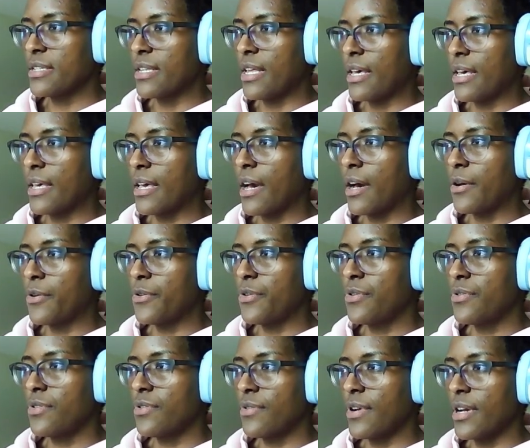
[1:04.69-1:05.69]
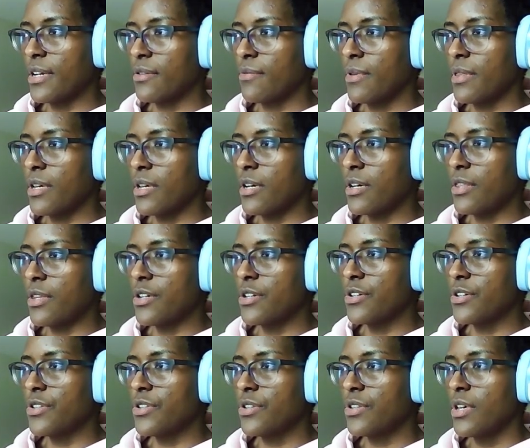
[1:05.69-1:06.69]
like how you interact with
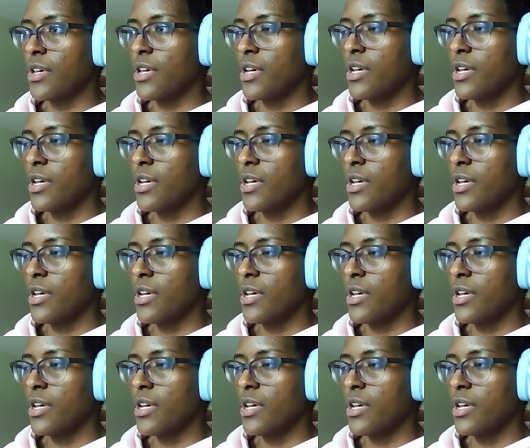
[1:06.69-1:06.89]
others,